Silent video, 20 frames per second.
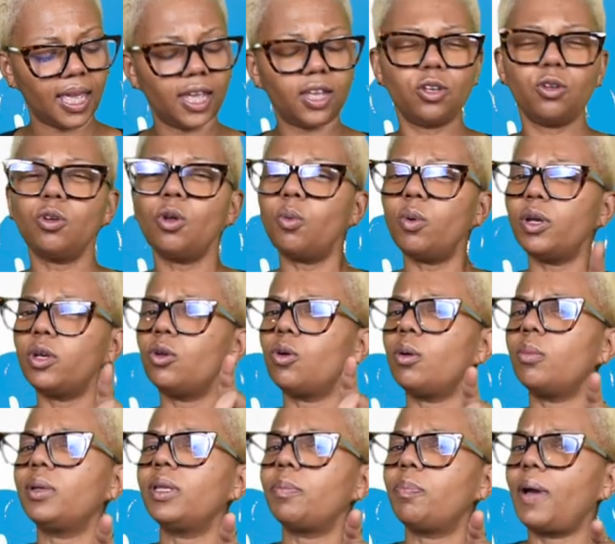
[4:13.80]
And you know what
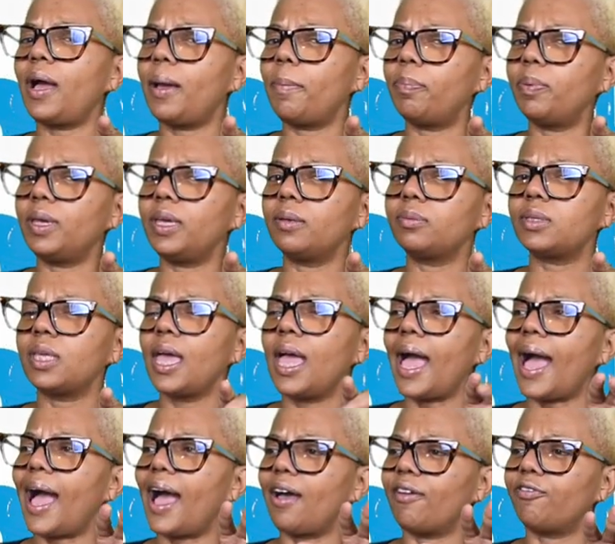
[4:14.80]
normally, Pop Peeps?
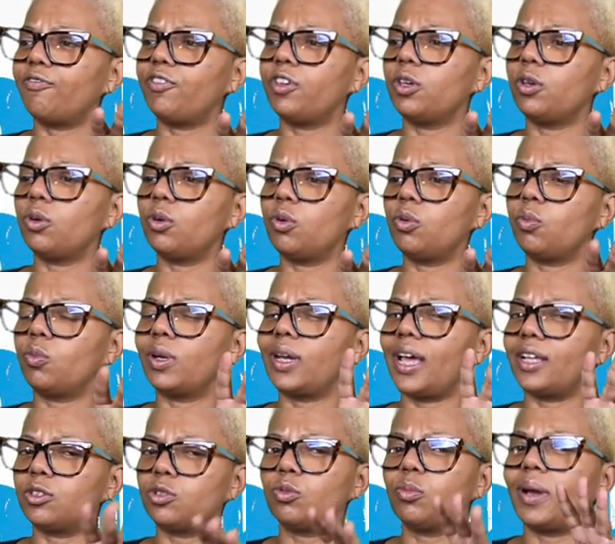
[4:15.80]
I feel when
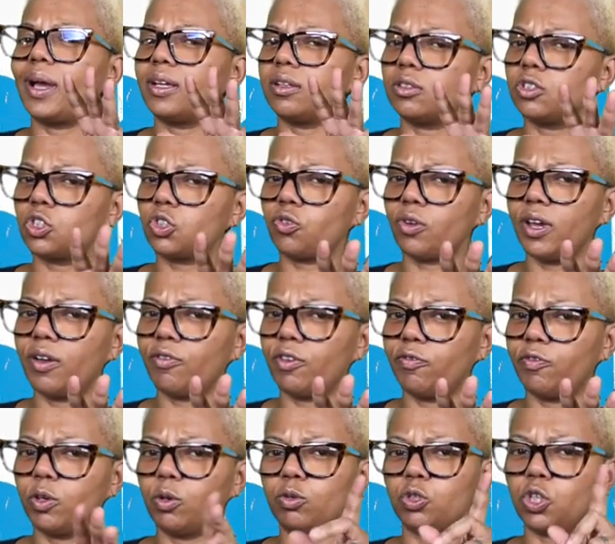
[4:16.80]
I do my strand
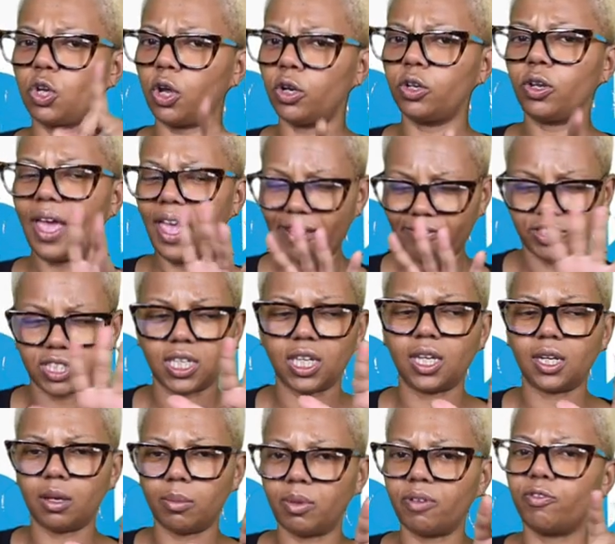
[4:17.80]
reviews, y'all have
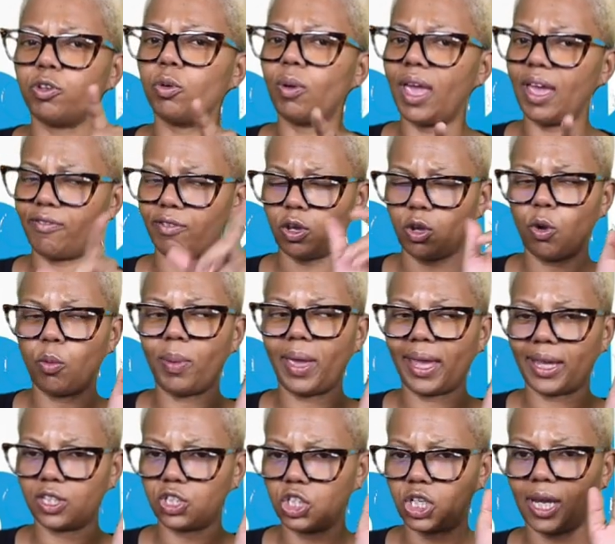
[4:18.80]
seen them. If you haven't, go
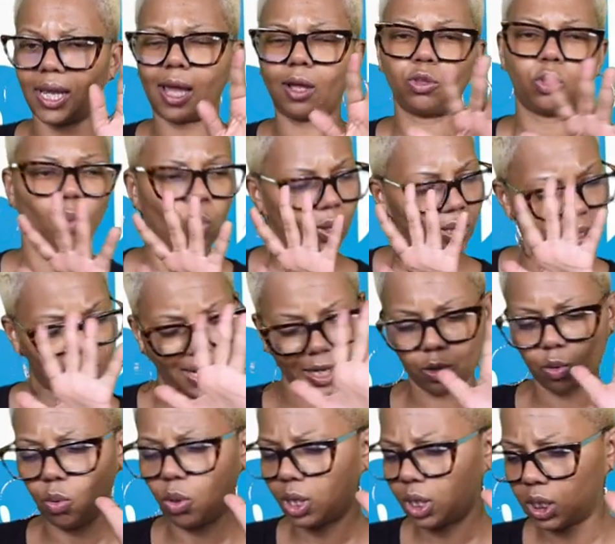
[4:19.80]
back and check out the ones I
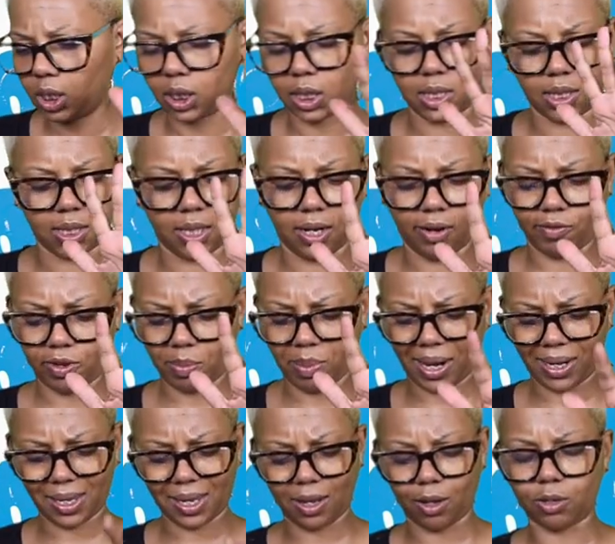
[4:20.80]
do on cookies and
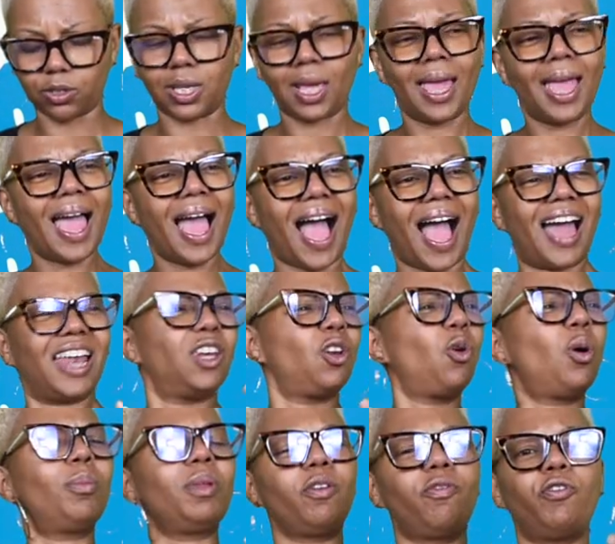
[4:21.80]
everybody else. I
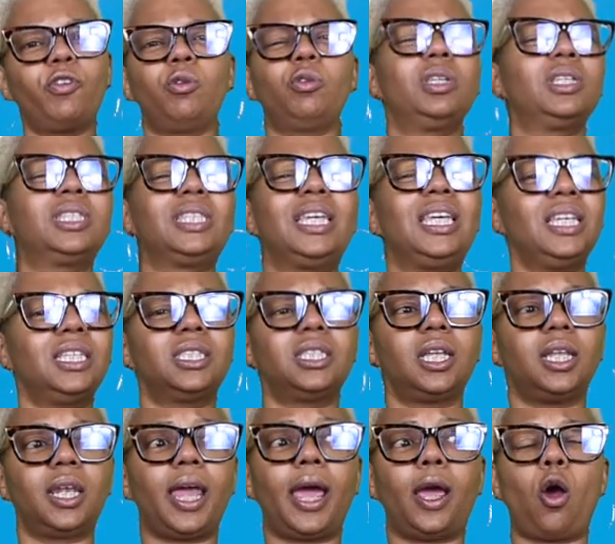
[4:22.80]
normally feel this
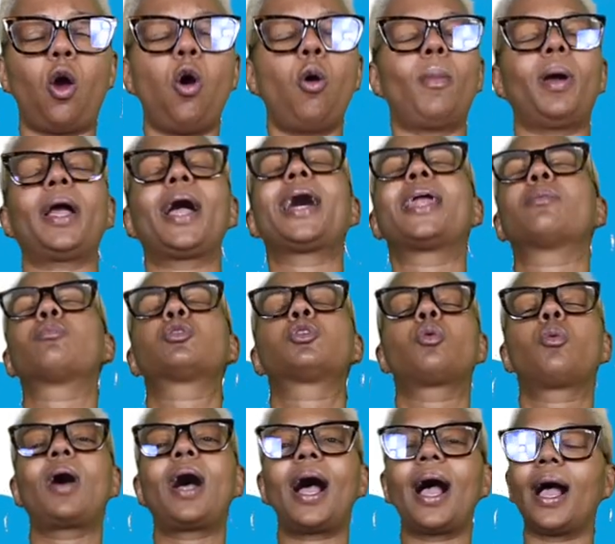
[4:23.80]
instant like, oh my God, I'm
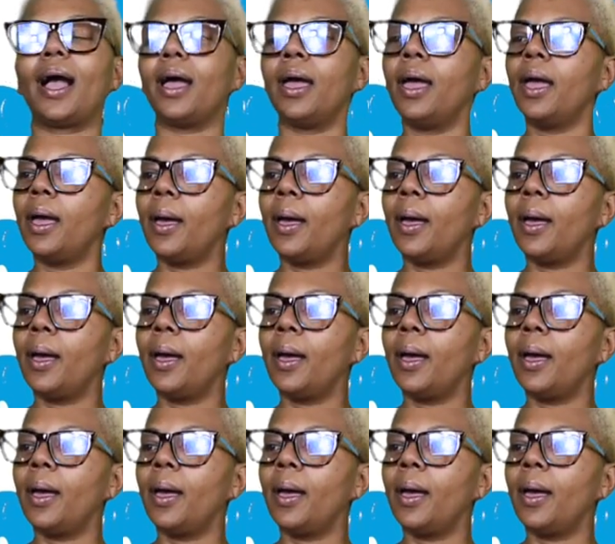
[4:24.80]
so high.